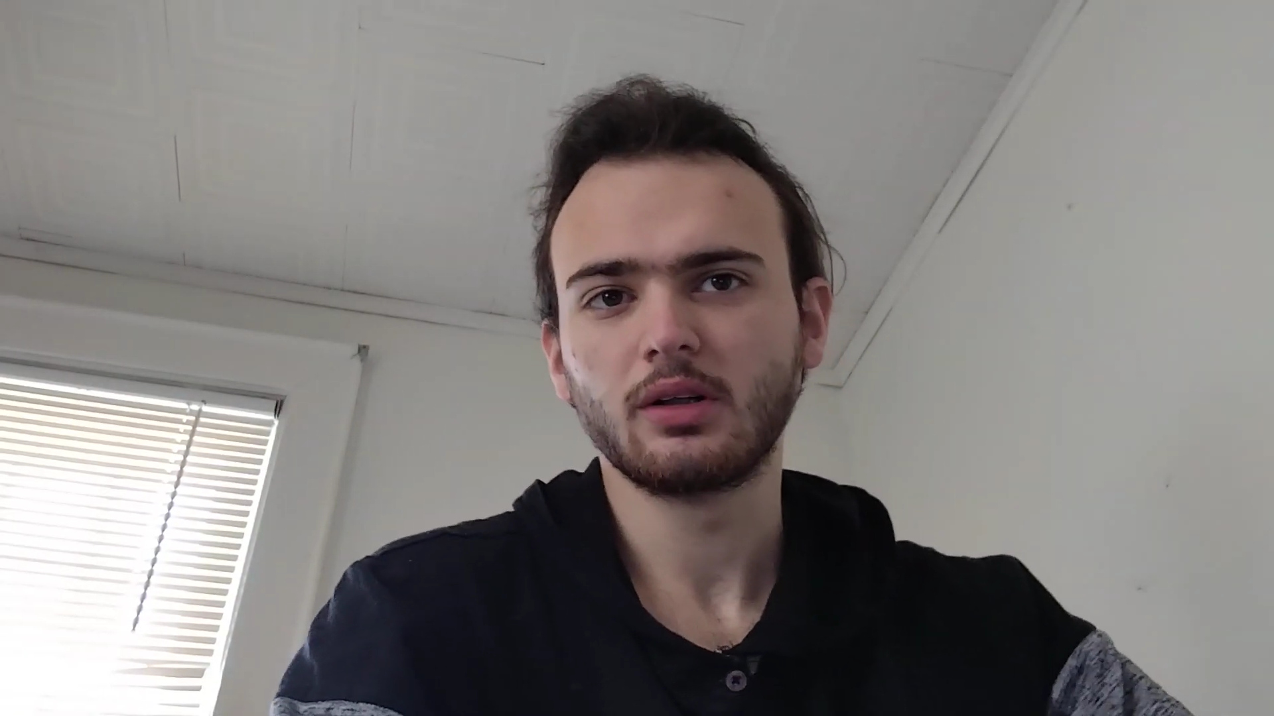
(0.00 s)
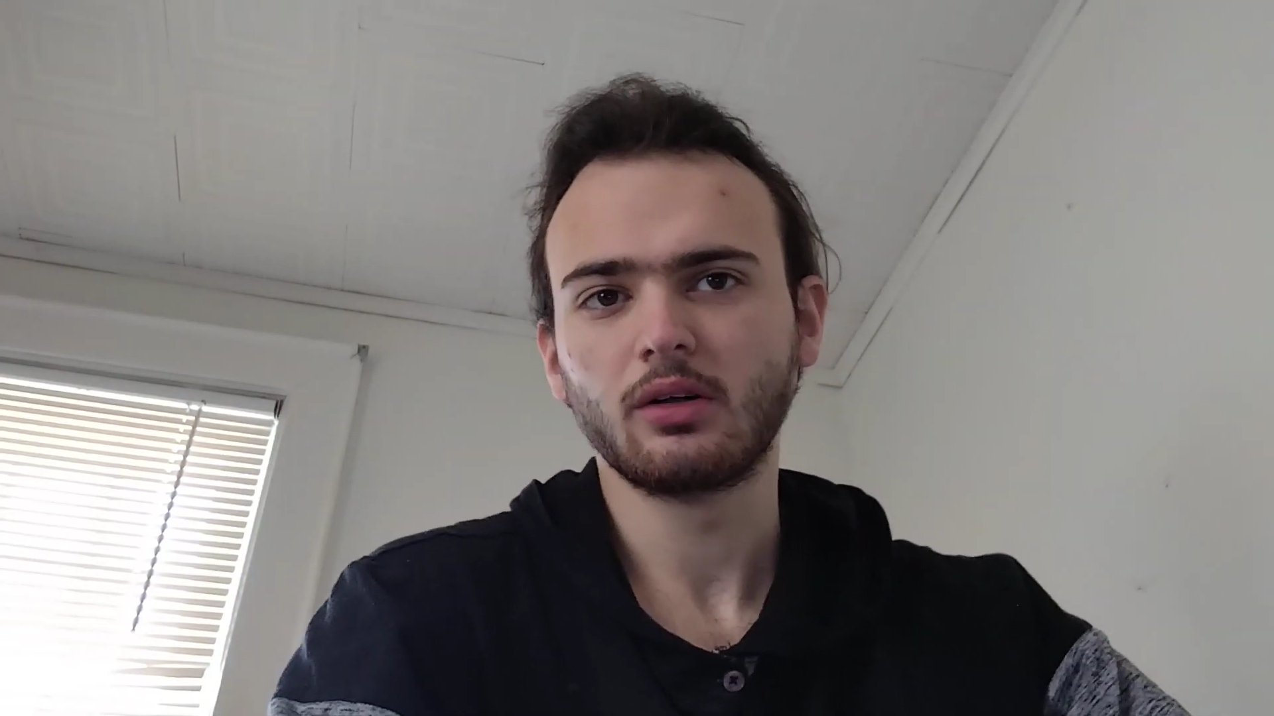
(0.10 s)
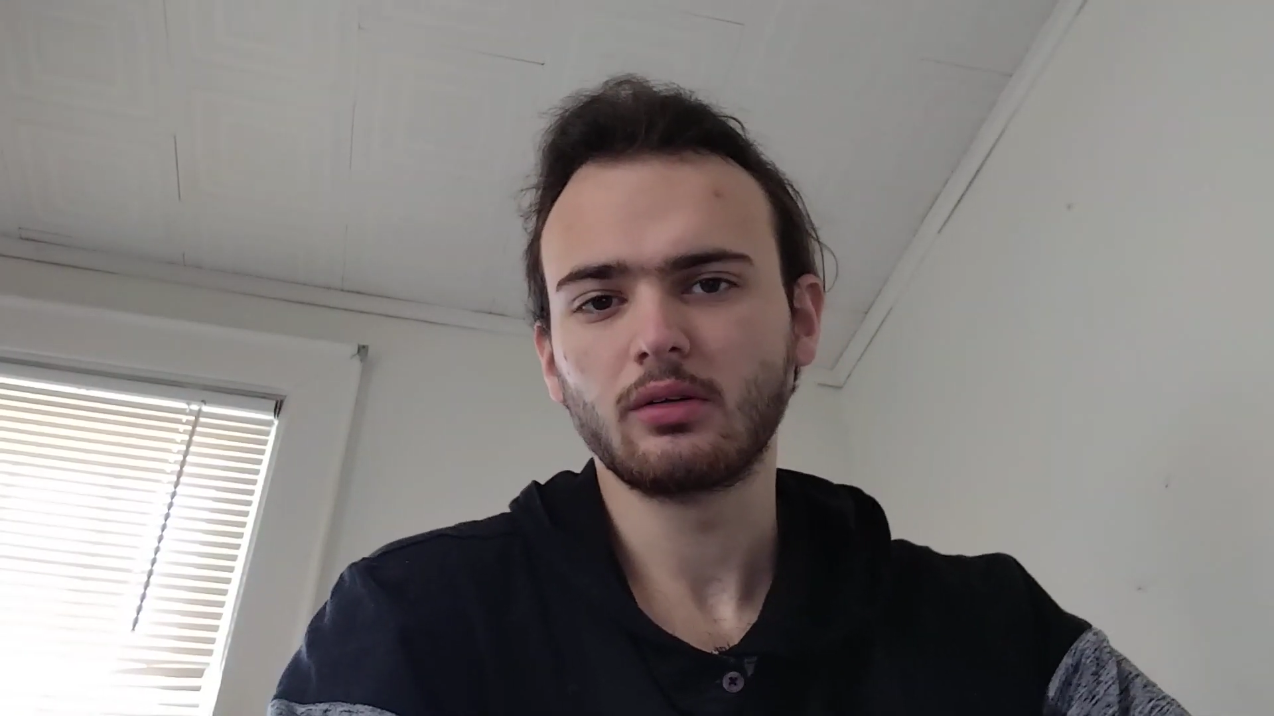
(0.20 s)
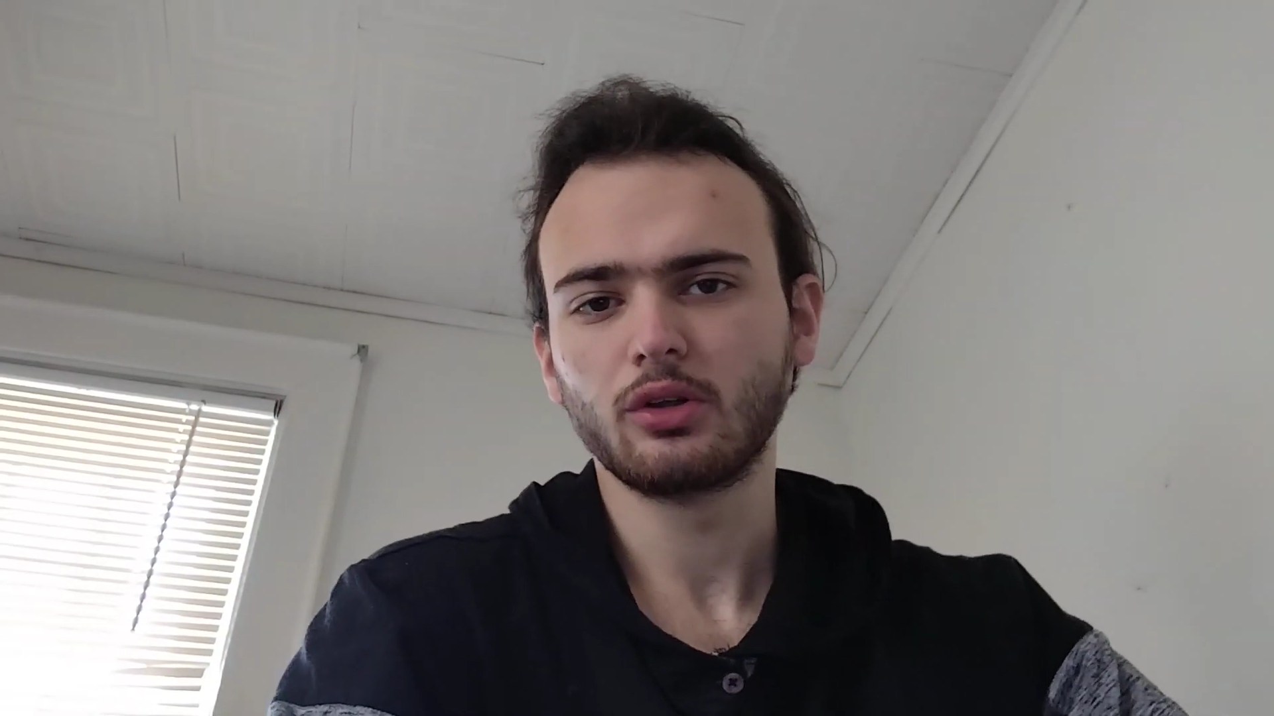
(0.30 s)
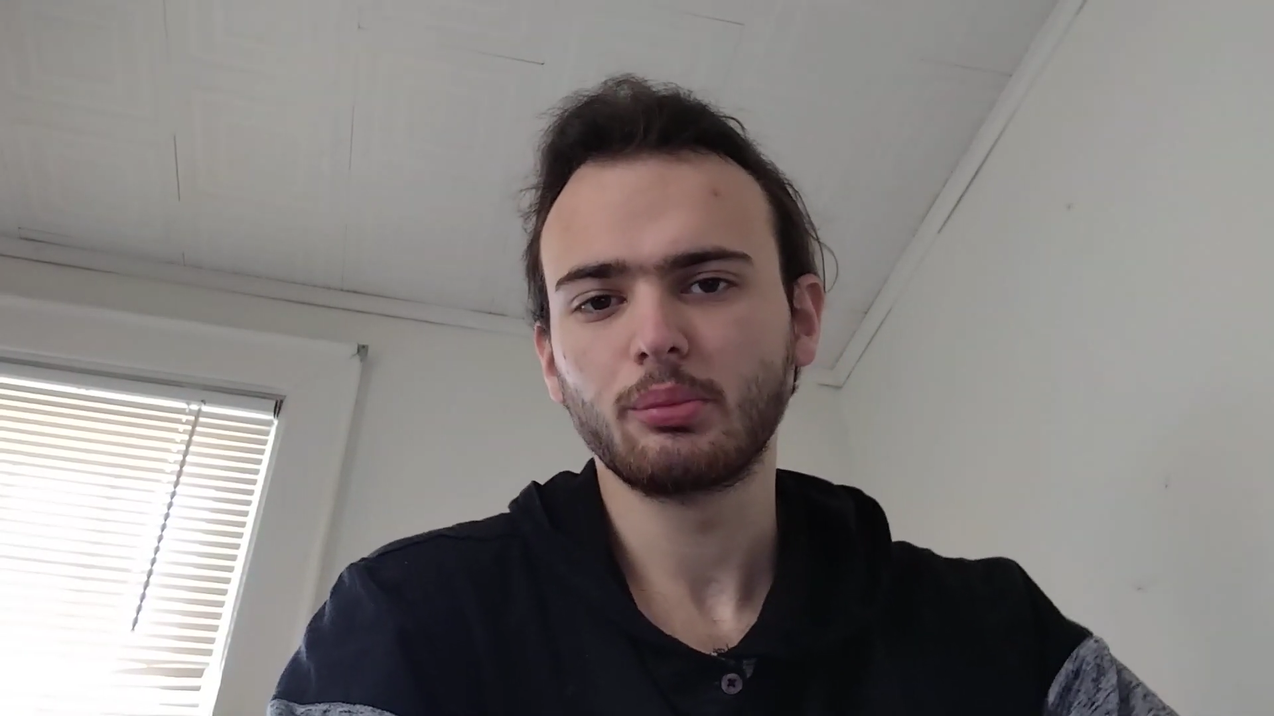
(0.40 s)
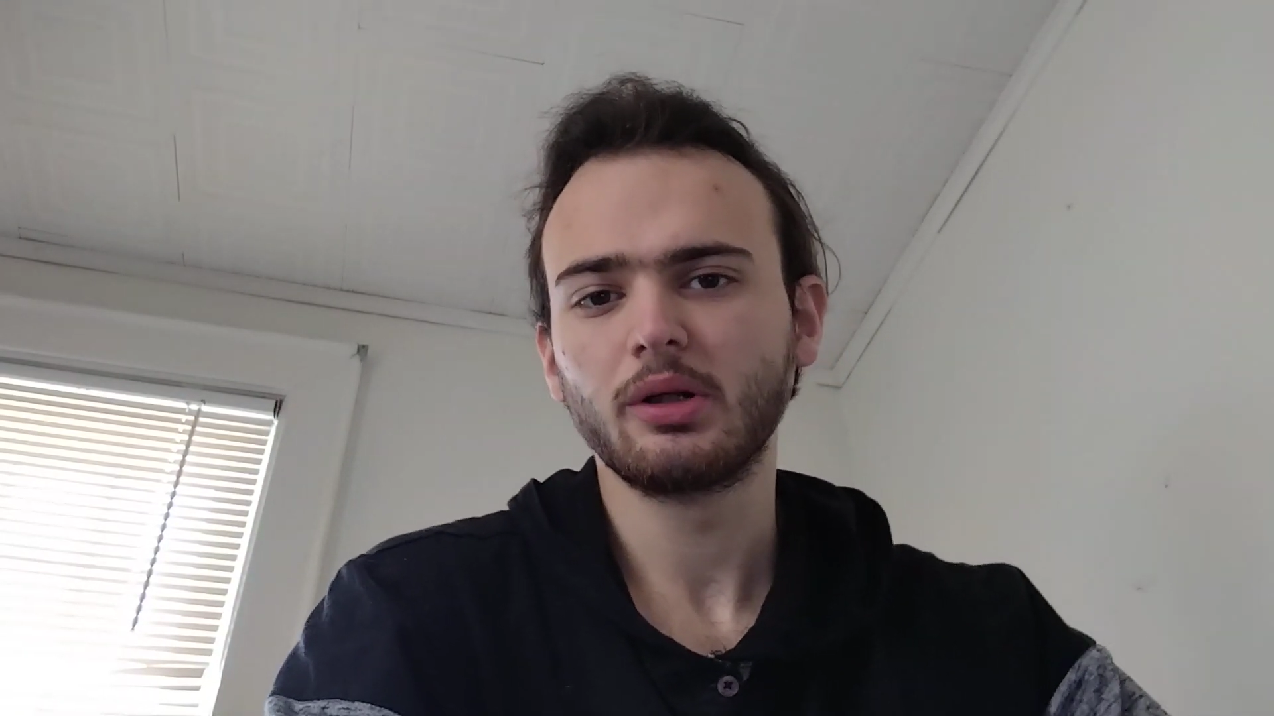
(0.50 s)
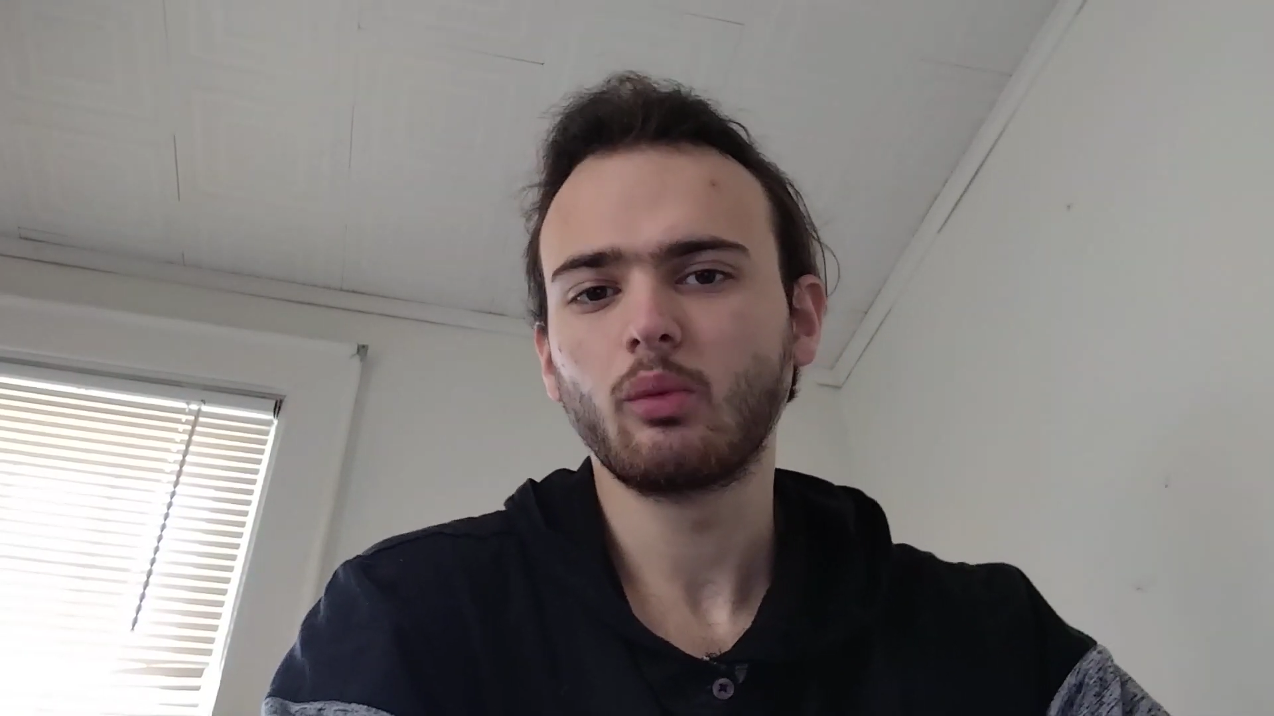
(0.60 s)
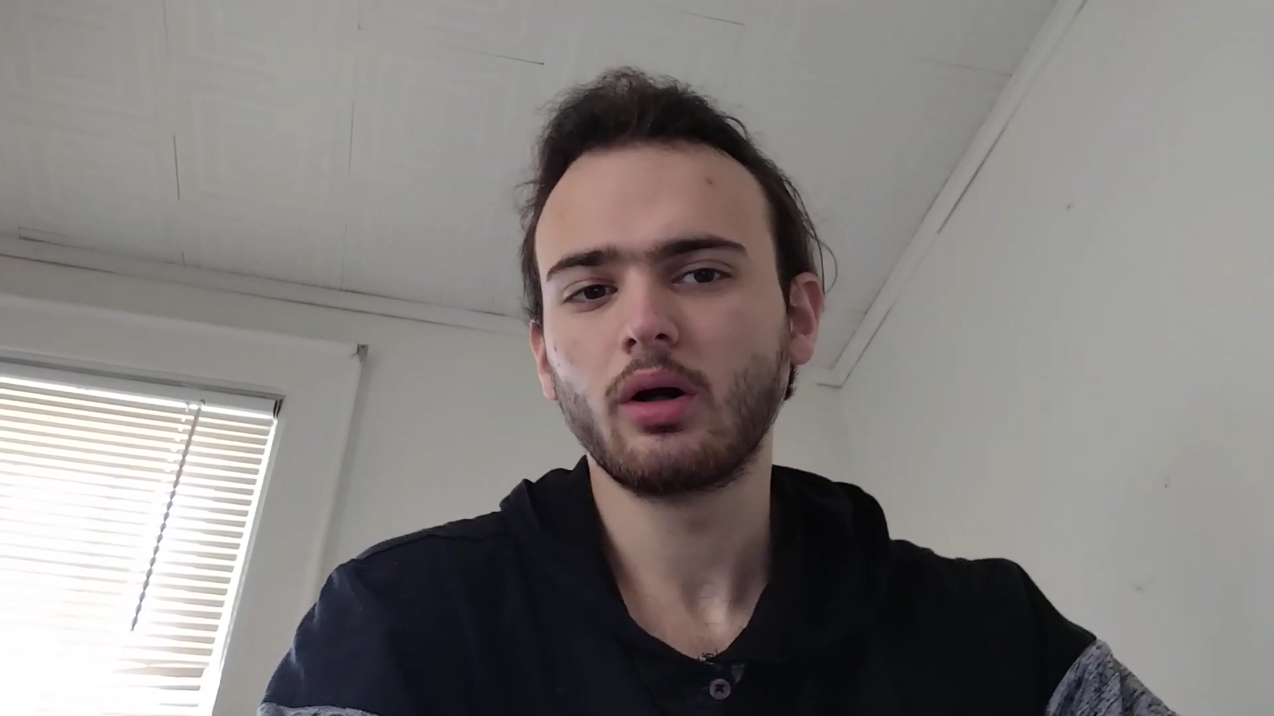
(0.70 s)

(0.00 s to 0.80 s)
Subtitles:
A Girl Nobody